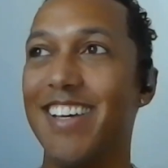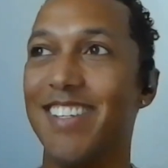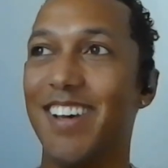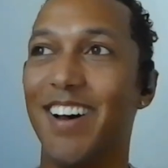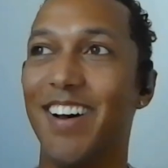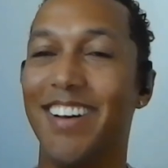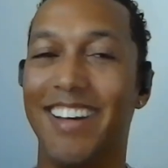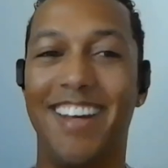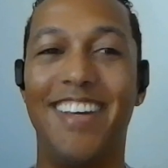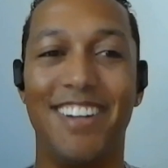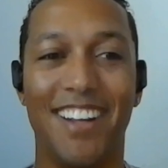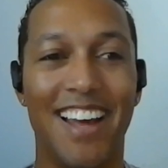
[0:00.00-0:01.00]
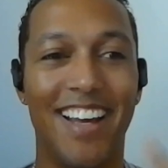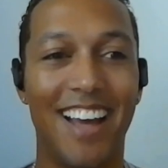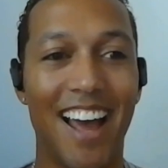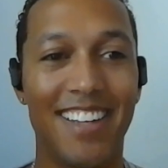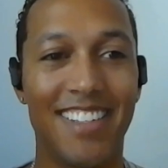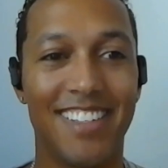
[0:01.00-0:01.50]
So you're like,
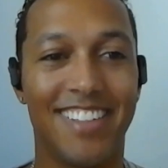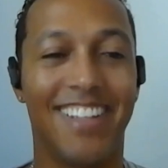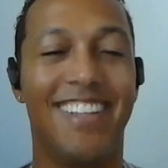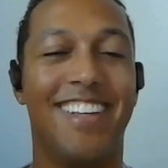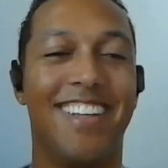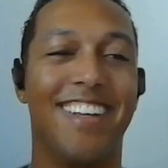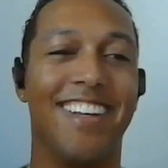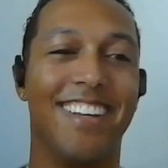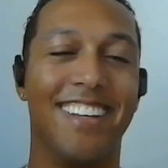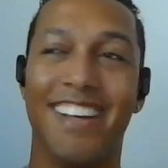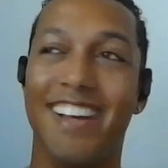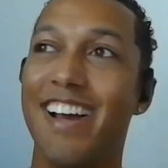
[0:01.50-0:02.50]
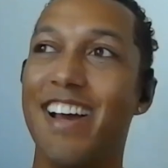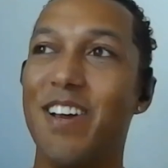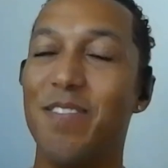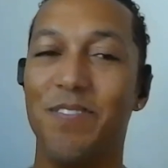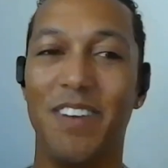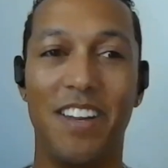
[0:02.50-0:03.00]
gotcha.
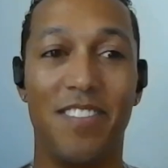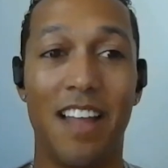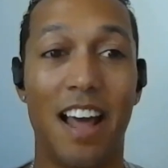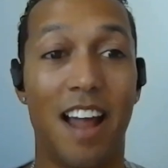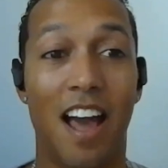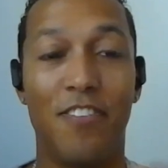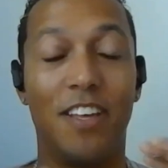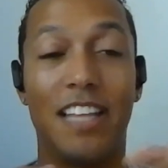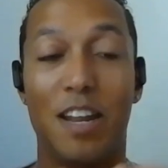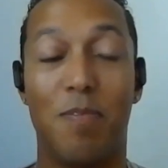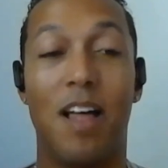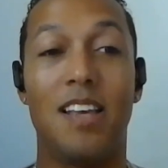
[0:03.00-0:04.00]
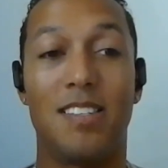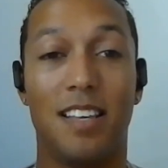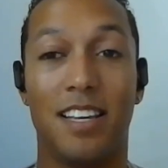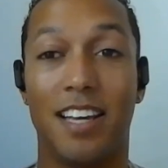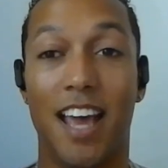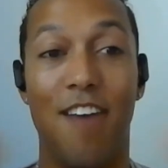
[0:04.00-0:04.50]
But that, I feel like that applies
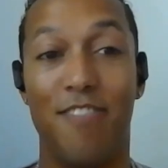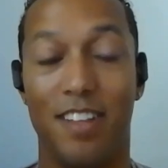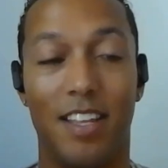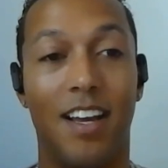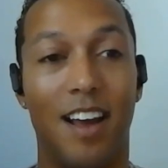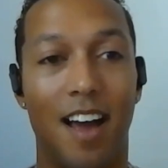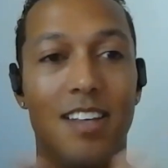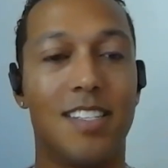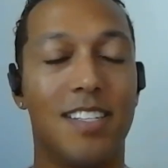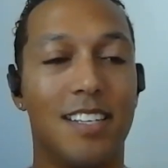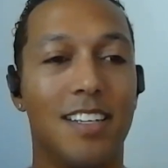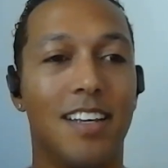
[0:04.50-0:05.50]
to like everything, honestly.